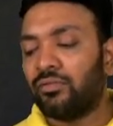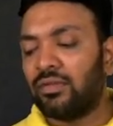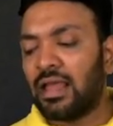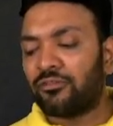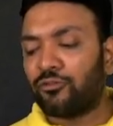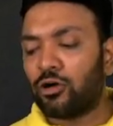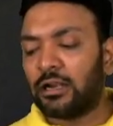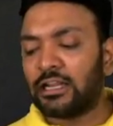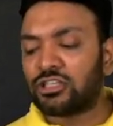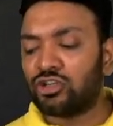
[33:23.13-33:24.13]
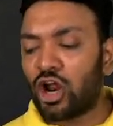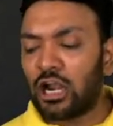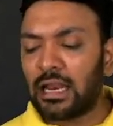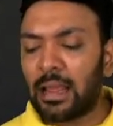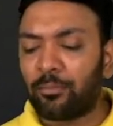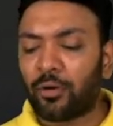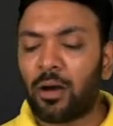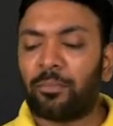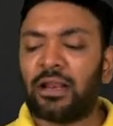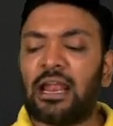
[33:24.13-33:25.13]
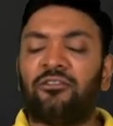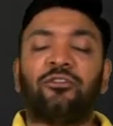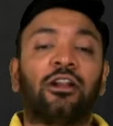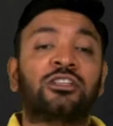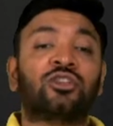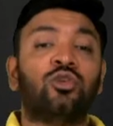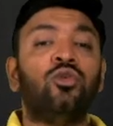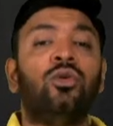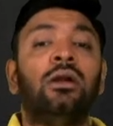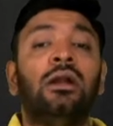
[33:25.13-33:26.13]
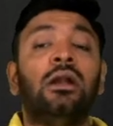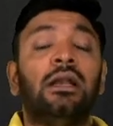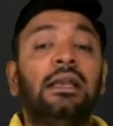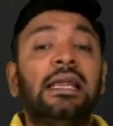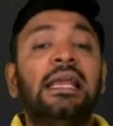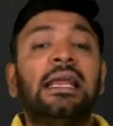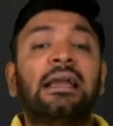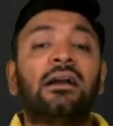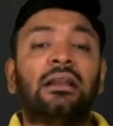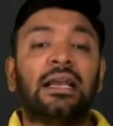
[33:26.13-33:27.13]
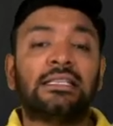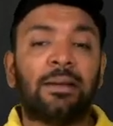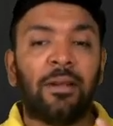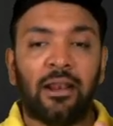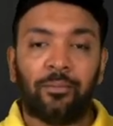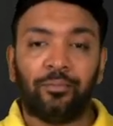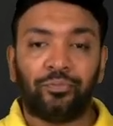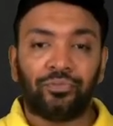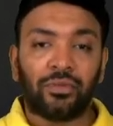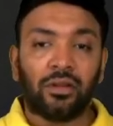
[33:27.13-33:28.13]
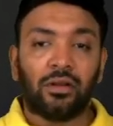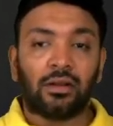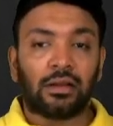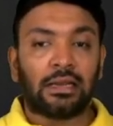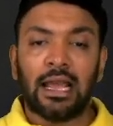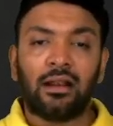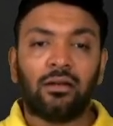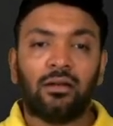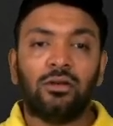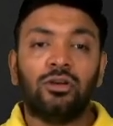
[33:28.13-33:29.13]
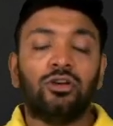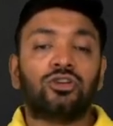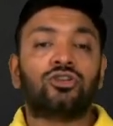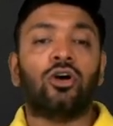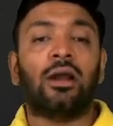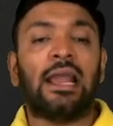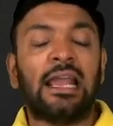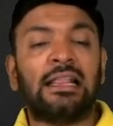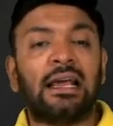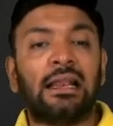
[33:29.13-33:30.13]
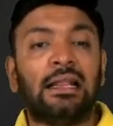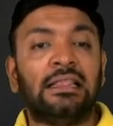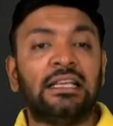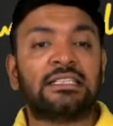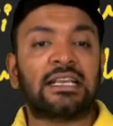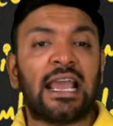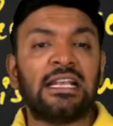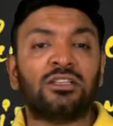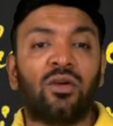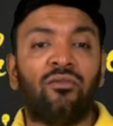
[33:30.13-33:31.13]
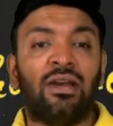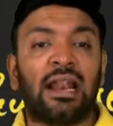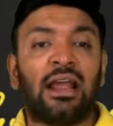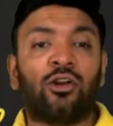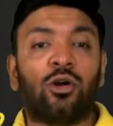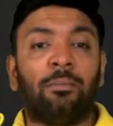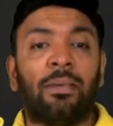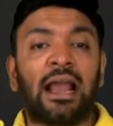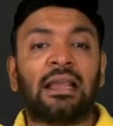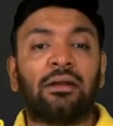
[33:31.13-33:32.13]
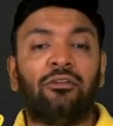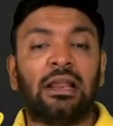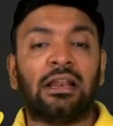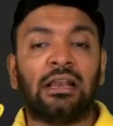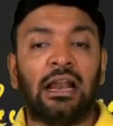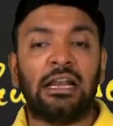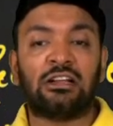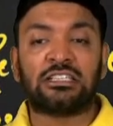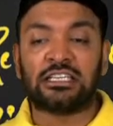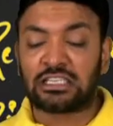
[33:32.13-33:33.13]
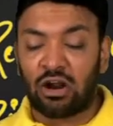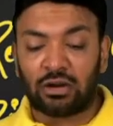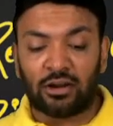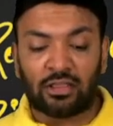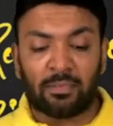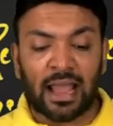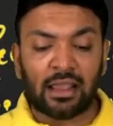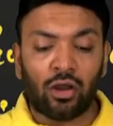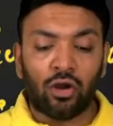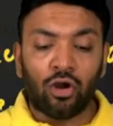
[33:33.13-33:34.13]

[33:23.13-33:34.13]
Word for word: Therefore, it is not appropriate for us to derecognize the bill. Clear? So either in this case where I wrote bank, where it is discounted with bank,